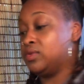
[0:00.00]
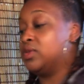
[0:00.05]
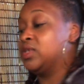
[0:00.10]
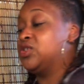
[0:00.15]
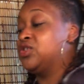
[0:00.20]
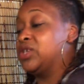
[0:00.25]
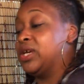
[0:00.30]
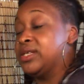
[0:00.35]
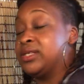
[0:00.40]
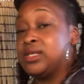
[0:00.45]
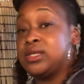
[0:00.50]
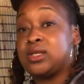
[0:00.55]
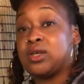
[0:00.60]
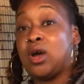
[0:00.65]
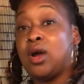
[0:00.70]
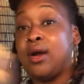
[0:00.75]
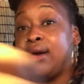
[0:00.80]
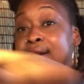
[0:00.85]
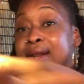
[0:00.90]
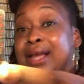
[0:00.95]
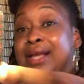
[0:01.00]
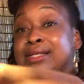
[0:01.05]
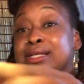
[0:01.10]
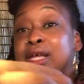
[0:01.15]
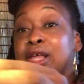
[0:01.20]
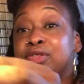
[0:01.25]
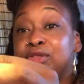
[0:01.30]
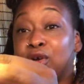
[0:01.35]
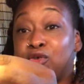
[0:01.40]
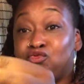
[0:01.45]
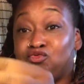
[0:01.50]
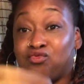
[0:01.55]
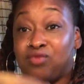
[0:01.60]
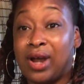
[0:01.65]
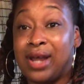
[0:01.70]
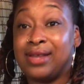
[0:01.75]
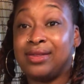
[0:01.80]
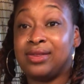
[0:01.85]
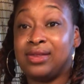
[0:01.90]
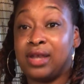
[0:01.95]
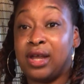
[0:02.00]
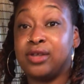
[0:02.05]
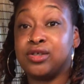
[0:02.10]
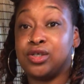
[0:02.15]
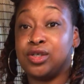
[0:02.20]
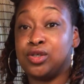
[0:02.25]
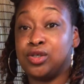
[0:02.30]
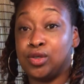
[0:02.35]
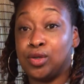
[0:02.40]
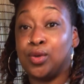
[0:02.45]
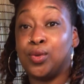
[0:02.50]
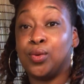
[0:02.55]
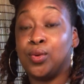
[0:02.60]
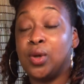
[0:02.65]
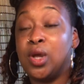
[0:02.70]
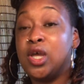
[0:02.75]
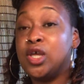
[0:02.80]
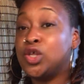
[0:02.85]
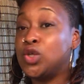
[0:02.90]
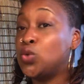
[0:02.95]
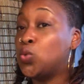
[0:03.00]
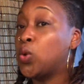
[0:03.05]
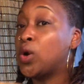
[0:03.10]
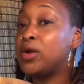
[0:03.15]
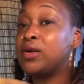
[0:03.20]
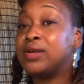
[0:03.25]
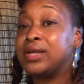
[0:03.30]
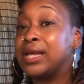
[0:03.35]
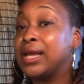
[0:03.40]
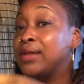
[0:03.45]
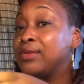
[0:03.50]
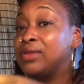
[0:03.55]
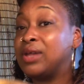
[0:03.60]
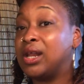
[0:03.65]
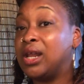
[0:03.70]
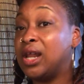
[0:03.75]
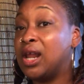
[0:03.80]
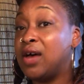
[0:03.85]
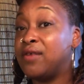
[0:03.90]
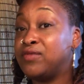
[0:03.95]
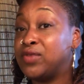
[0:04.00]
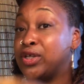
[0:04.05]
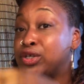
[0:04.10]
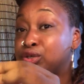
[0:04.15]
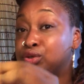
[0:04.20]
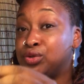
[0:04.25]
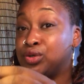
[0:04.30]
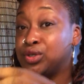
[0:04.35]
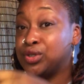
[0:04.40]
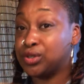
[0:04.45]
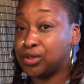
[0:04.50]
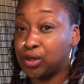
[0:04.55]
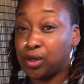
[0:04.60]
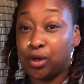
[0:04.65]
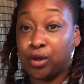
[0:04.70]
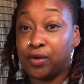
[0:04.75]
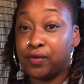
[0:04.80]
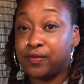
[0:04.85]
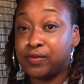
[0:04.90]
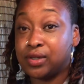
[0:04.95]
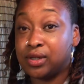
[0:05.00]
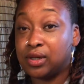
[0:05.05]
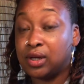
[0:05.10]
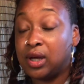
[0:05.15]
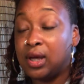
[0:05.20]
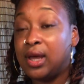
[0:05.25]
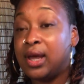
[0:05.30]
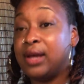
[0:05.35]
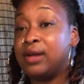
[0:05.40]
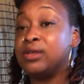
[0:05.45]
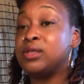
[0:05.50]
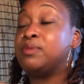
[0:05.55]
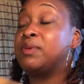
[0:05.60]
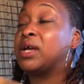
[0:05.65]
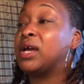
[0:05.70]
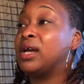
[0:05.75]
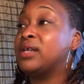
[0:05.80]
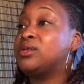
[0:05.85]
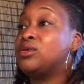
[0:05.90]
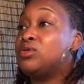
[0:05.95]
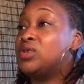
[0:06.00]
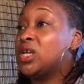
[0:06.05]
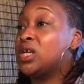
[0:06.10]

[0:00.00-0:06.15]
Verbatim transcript: The justice card, it's the right thing to do. You weren't getting the love that you deserved, and it was because